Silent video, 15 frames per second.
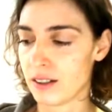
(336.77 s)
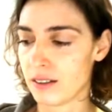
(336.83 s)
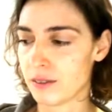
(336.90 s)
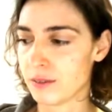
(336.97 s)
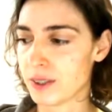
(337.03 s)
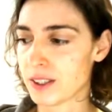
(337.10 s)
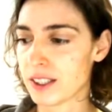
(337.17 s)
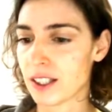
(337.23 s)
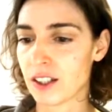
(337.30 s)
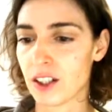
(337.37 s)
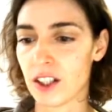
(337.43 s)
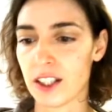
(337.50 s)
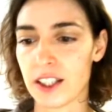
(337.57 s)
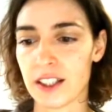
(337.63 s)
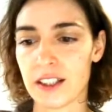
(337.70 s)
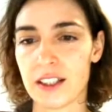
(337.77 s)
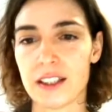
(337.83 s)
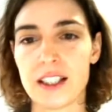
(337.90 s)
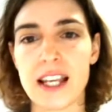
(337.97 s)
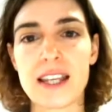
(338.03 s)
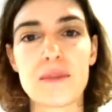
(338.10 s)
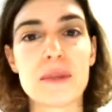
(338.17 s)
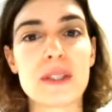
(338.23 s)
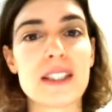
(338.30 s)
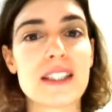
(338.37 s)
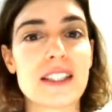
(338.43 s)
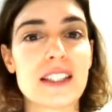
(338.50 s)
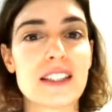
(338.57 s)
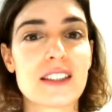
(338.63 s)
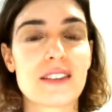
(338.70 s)
what I call it uh,
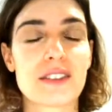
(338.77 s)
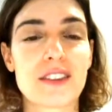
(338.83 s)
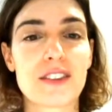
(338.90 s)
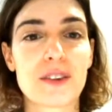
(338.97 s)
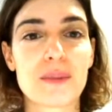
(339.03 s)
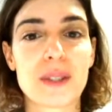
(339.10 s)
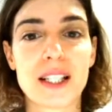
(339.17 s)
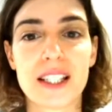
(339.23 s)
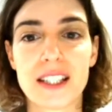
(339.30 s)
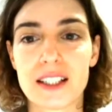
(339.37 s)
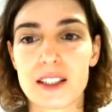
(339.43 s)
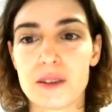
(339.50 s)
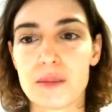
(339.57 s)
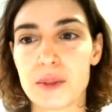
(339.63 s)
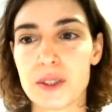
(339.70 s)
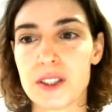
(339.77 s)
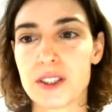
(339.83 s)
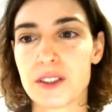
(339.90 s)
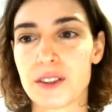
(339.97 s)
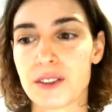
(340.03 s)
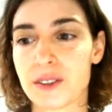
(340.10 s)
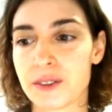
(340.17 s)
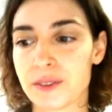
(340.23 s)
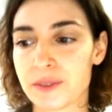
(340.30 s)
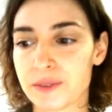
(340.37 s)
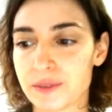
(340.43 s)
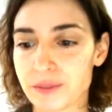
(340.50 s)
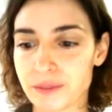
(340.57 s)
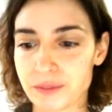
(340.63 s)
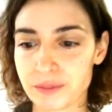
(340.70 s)
ABCs of aromatherapy. So
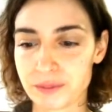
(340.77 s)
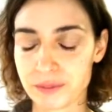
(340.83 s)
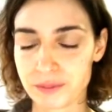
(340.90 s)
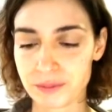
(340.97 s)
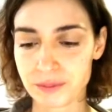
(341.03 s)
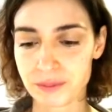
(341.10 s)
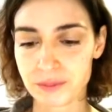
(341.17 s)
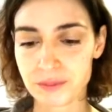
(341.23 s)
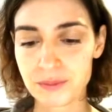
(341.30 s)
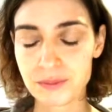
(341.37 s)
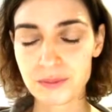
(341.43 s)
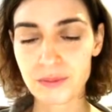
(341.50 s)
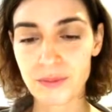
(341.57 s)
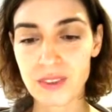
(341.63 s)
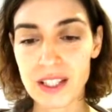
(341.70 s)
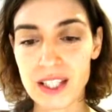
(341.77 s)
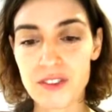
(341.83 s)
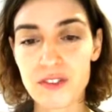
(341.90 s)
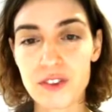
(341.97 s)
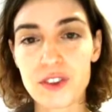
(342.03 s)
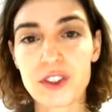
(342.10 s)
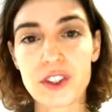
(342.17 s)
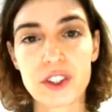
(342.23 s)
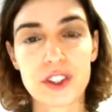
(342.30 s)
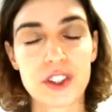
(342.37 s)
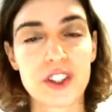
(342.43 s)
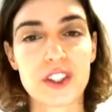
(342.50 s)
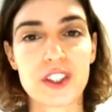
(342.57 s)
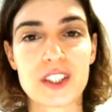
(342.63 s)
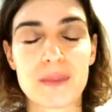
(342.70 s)
if you're
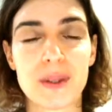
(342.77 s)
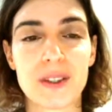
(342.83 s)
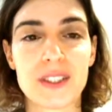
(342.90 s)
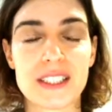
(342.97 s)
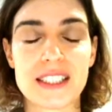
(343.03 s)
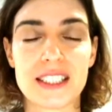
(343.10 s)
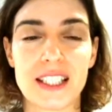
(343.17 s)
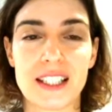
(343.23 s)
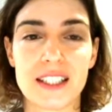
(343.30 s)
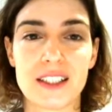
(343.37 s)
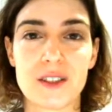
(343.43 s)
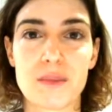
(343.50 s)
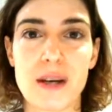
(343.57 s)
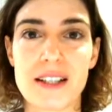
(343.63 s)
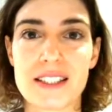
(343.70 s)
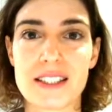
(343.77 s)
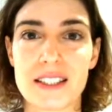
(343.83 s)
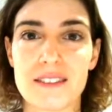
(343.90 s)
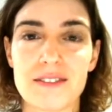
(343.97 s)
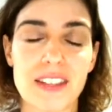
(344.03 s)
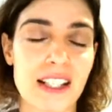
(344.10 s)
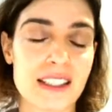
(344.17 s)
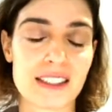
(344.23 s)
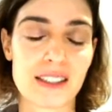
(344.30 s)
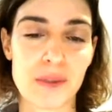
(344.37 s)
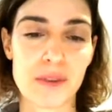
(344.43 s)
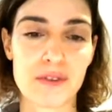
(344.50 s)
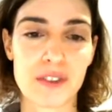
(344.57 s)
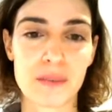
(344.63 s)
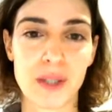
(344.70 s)
curious about distilling, you might find some
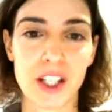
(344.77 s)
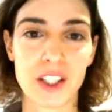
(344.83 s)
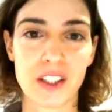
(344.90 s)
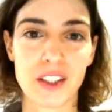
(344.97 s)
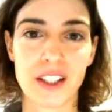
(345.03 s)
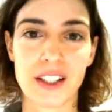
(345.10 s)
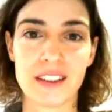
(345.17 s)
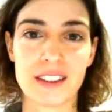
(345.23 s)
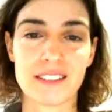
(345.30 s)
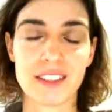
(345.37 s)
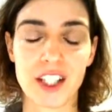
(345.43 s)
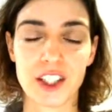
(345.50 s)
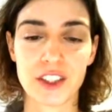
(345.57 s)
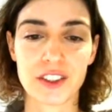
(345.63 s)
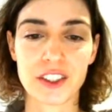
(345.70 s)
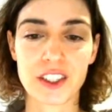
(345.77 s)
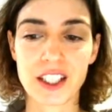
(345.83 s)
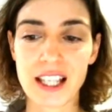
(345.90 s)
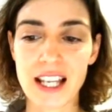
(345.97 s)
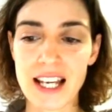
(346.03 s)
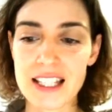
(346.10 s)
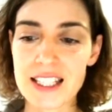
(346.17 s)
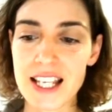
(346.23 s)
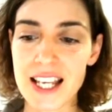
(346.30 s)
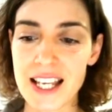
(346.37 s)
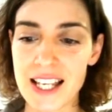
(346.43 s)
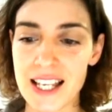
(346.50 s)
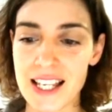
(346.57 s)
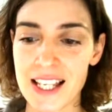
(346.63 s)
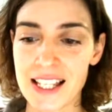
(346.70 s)
information there. It's a very short class.
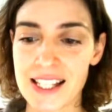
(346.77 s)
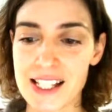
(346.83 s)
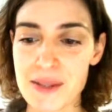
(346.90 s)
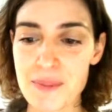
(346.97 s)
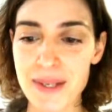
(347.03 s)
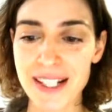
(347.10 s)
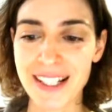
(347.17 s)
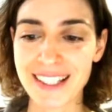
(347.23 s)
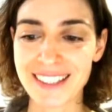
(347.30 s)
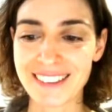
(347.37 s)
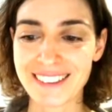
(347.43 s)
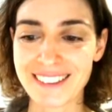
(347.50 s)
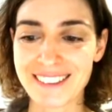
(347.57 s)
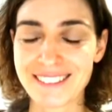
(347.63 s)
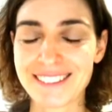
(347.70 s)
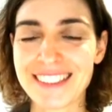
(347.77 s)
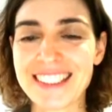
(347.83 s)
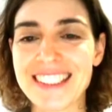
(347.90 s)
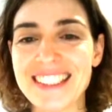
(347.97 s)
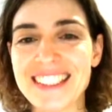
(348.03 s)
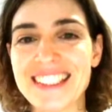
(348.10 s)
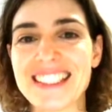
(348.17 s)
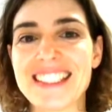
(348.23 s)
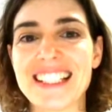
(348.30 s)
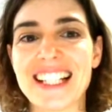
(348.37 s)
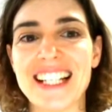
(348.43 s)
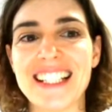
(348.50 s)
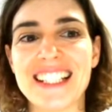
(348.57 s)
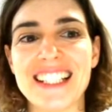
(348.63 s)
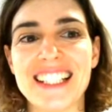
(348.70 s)
But uh, what he
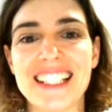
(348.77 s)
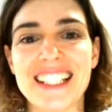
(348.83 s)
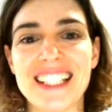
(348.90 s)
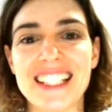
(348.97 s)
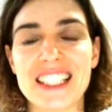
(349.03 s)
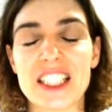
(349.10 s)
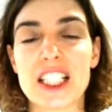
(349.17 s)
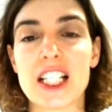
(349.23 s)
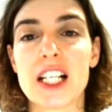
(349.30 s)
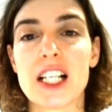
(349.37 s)
said is,